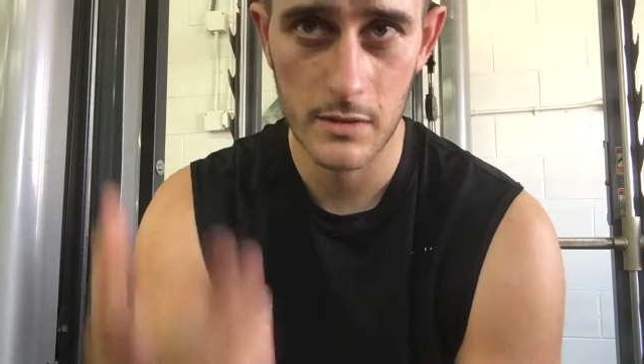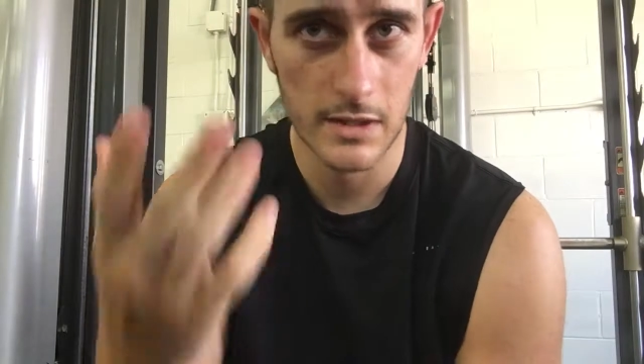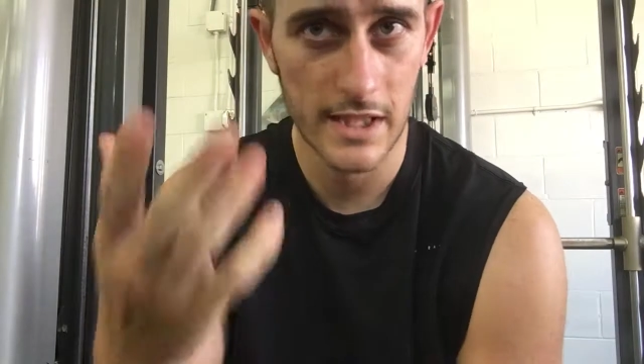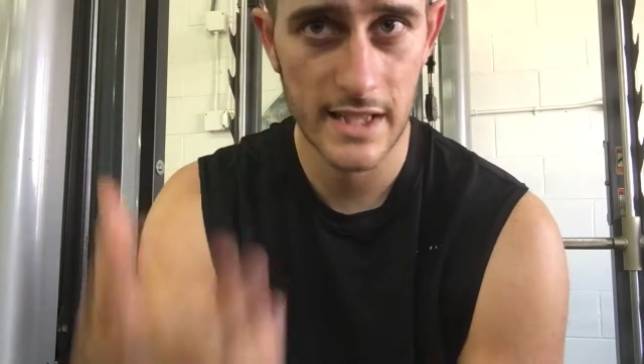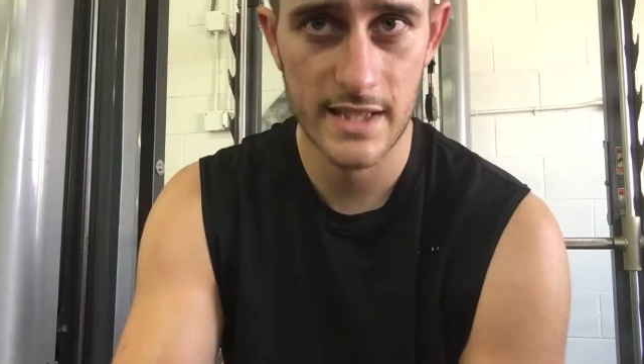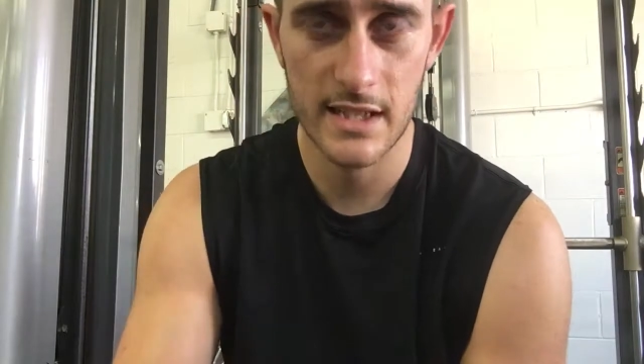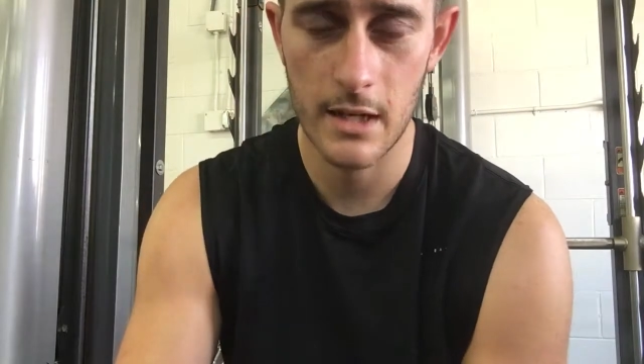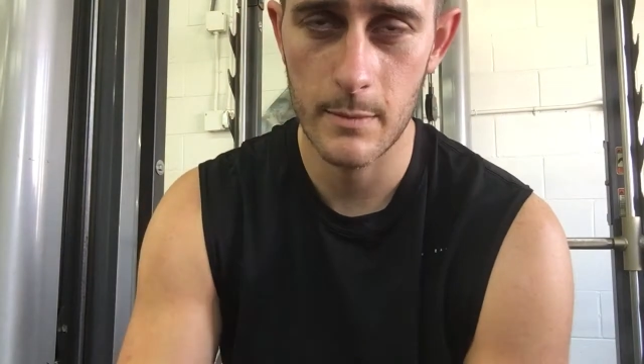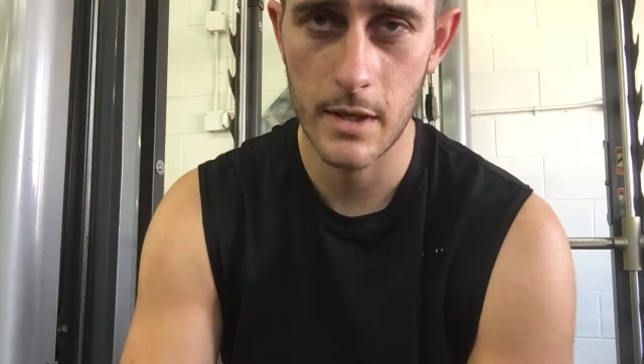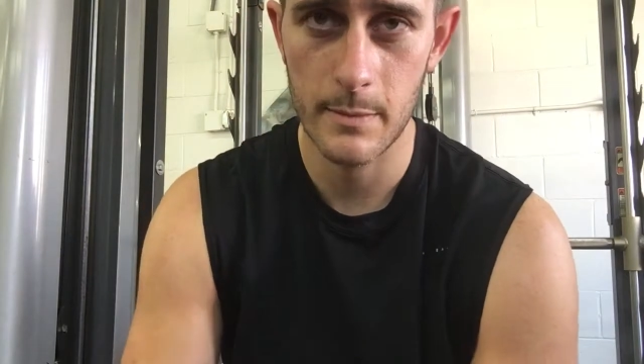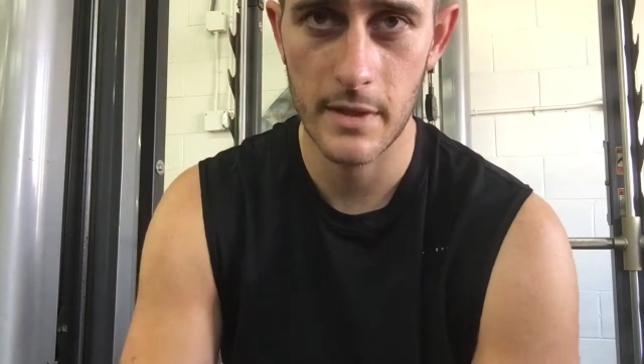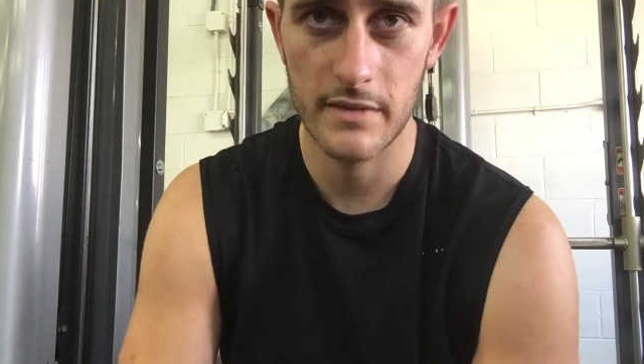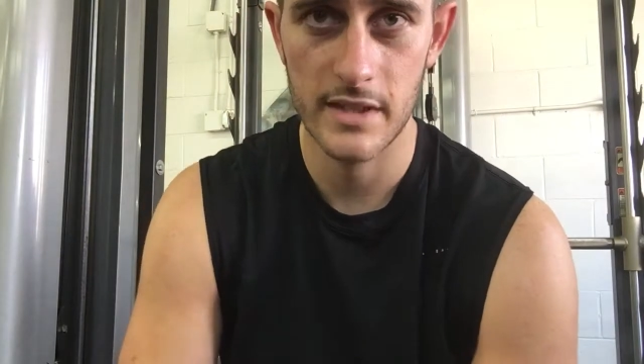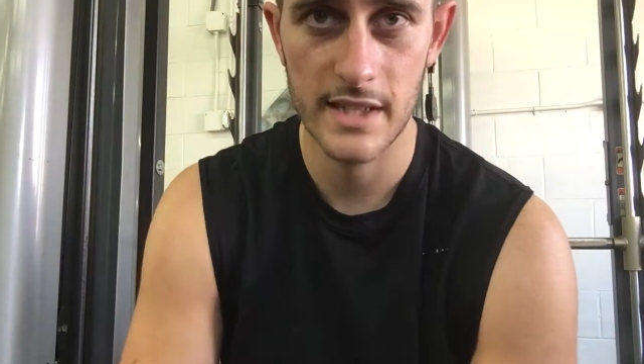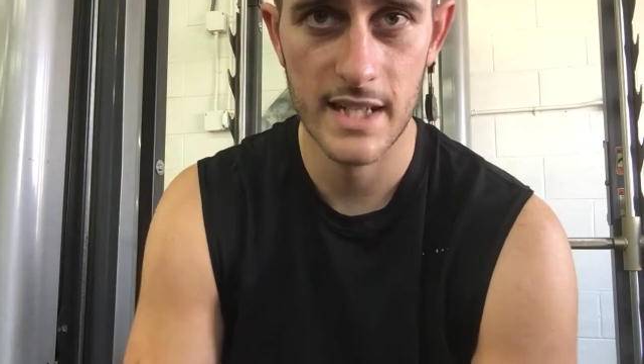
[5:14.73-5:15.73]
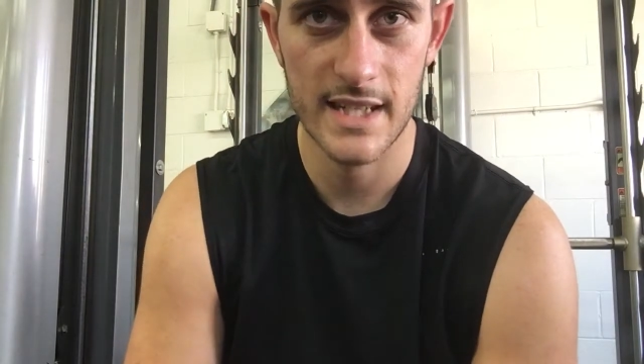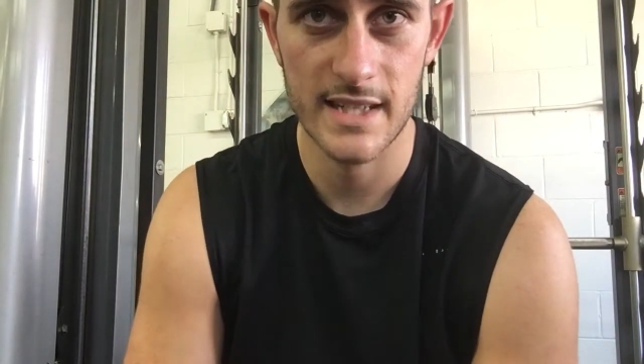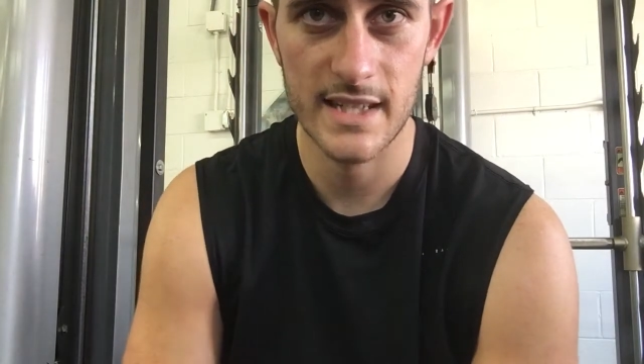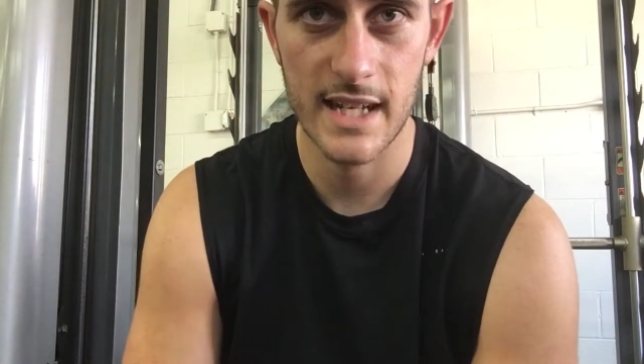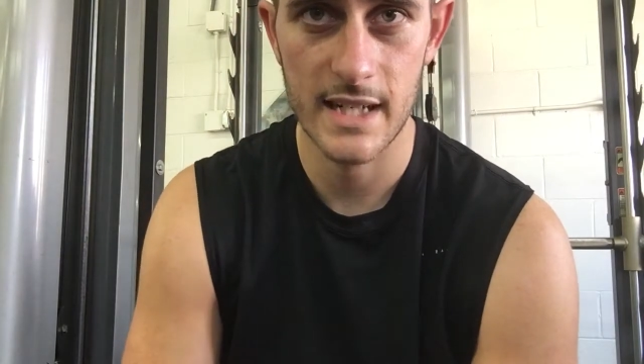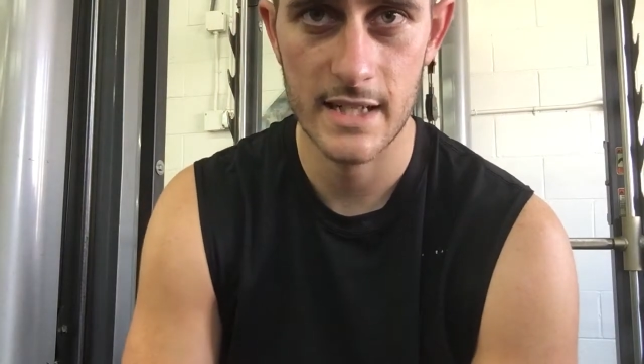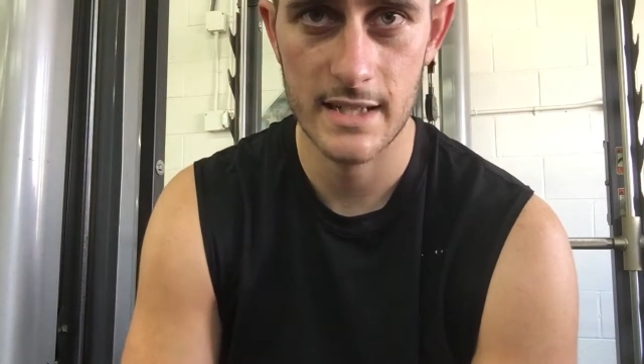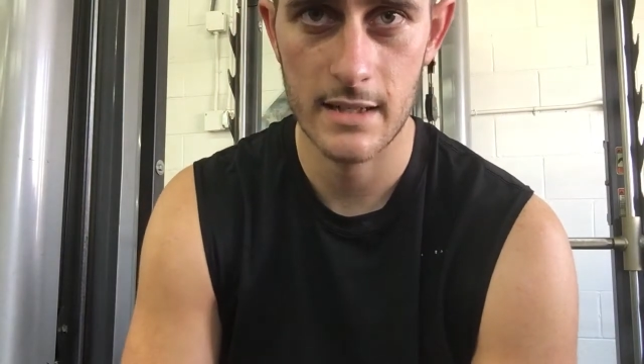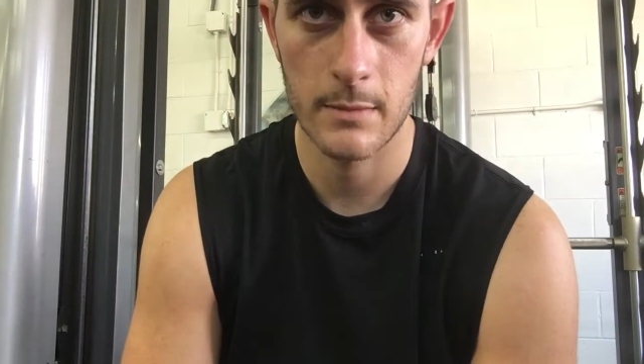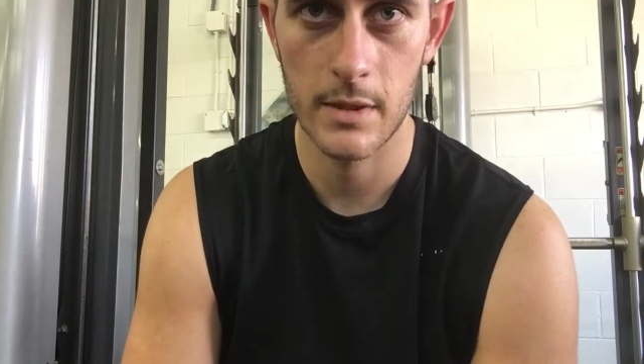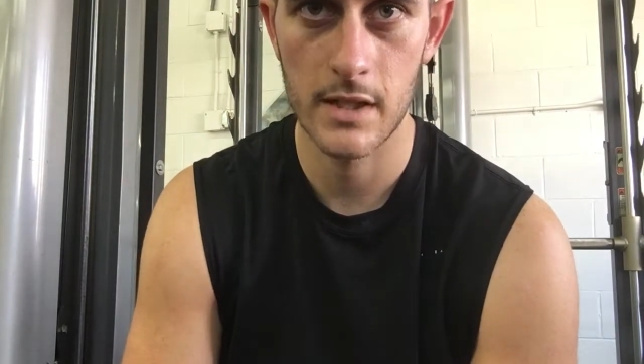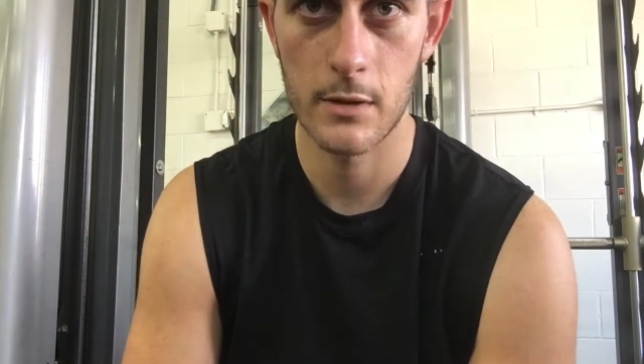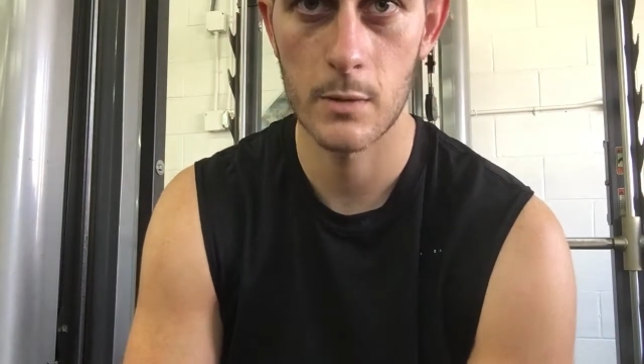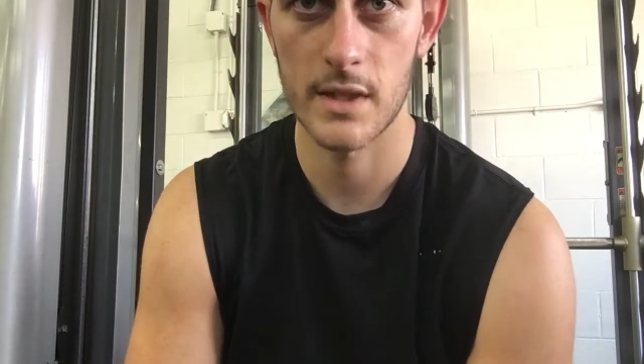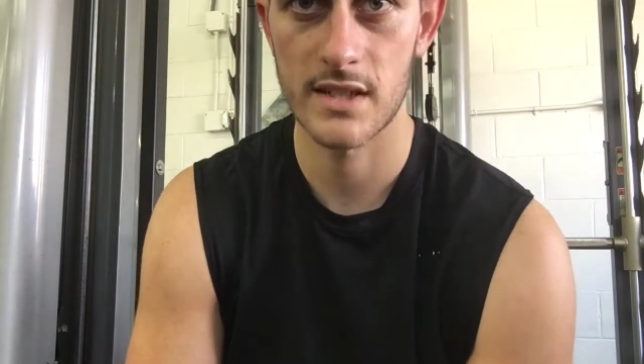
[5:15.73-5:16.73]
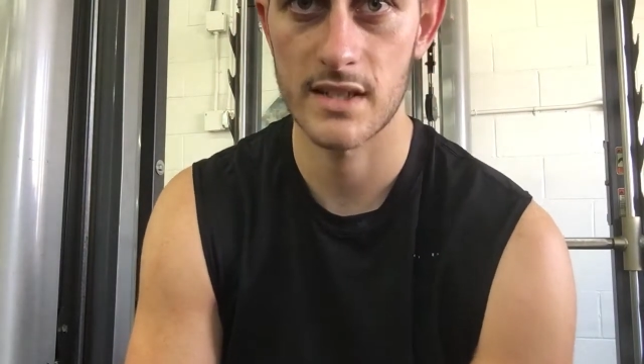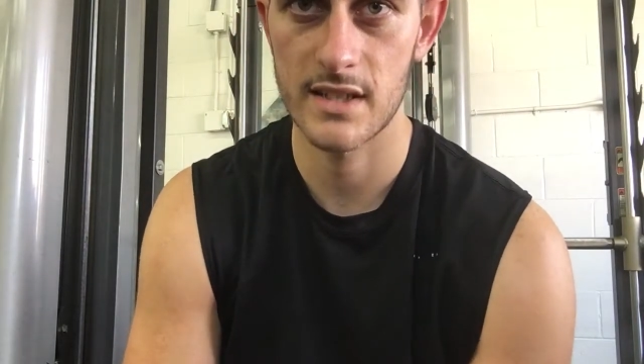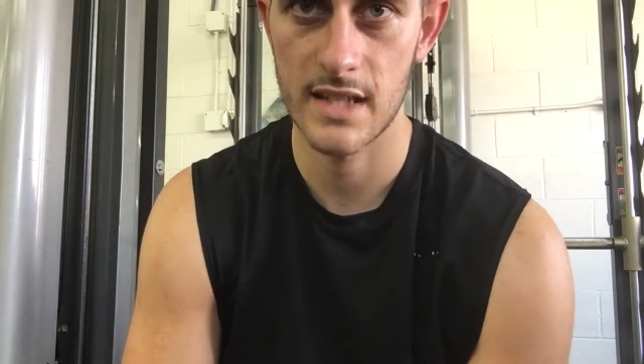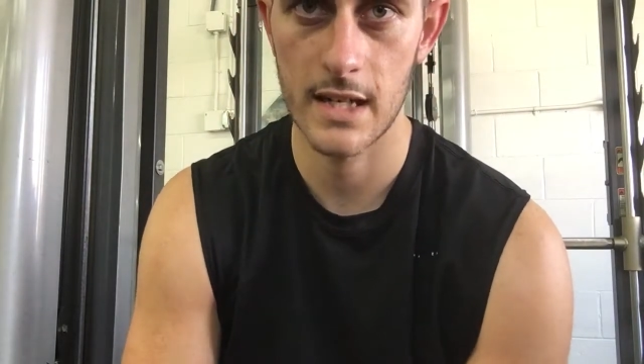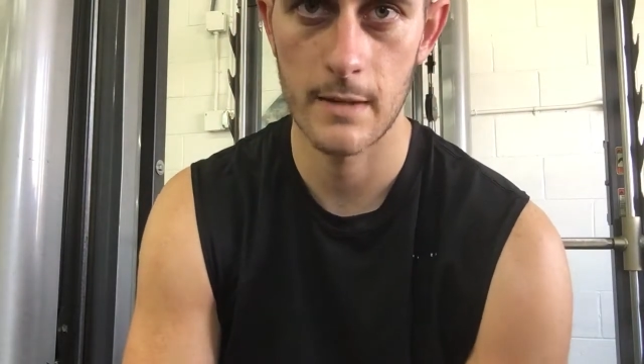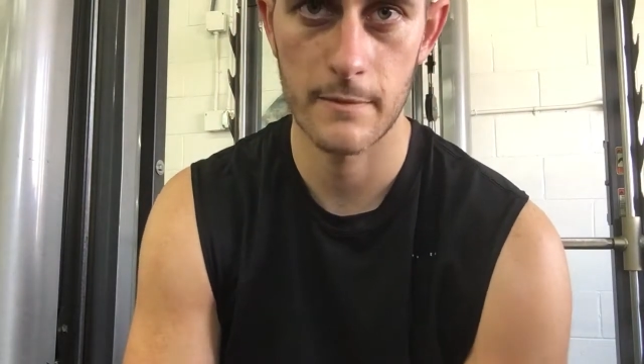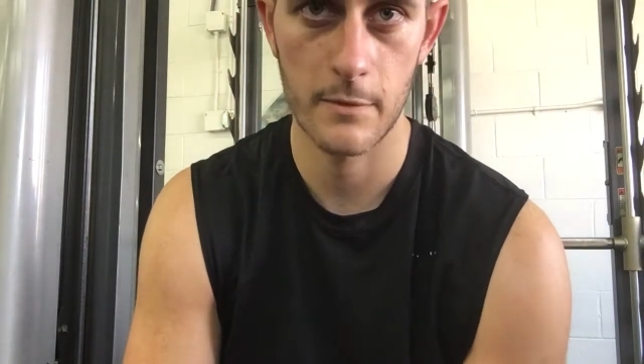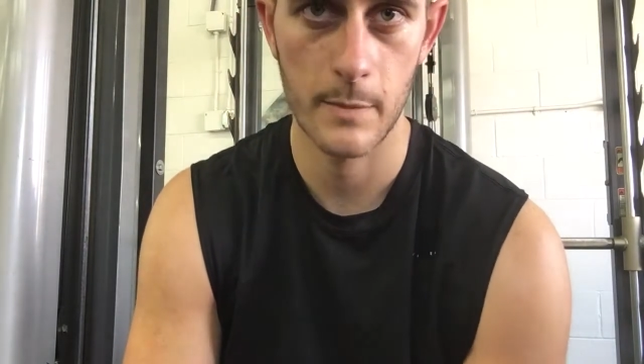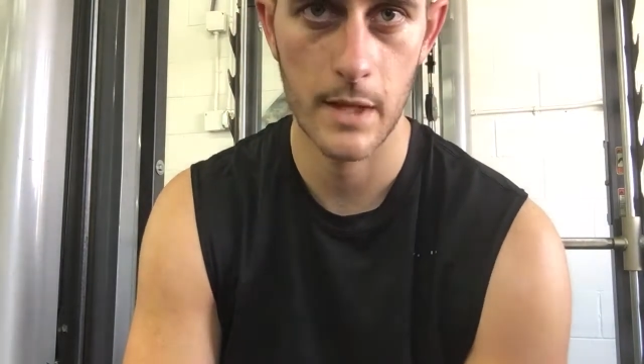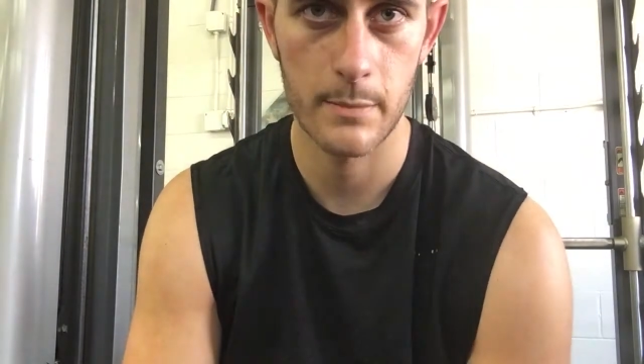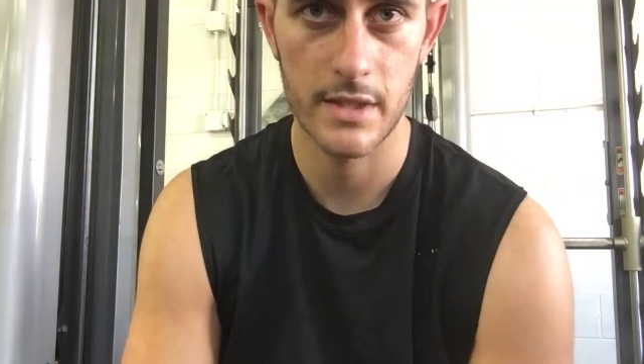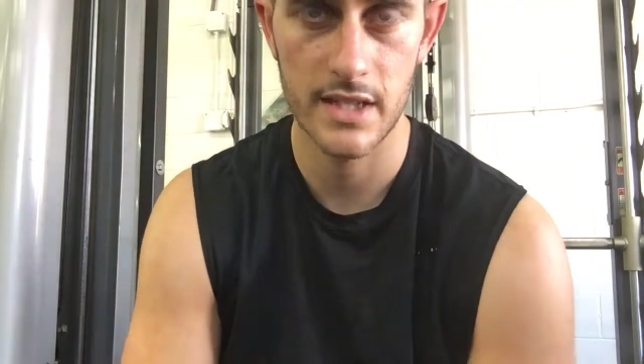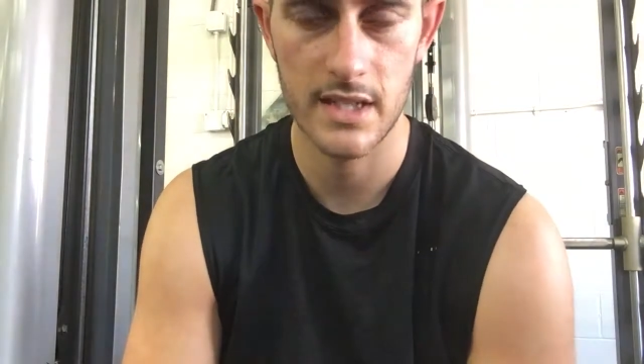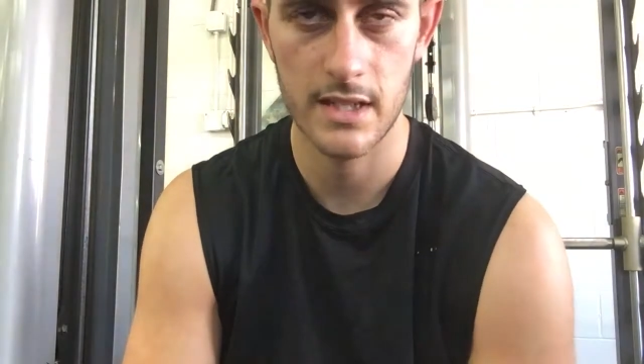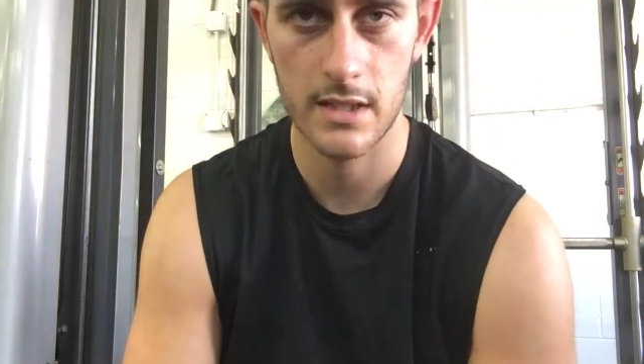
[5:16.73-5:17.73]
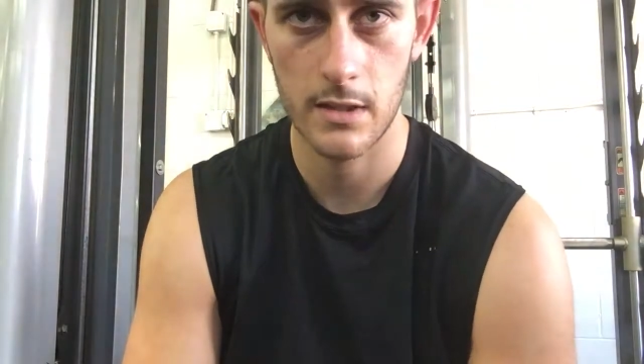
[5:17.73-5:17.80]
Leads come up every 10 seconds, somebody who wants to sign up for my business.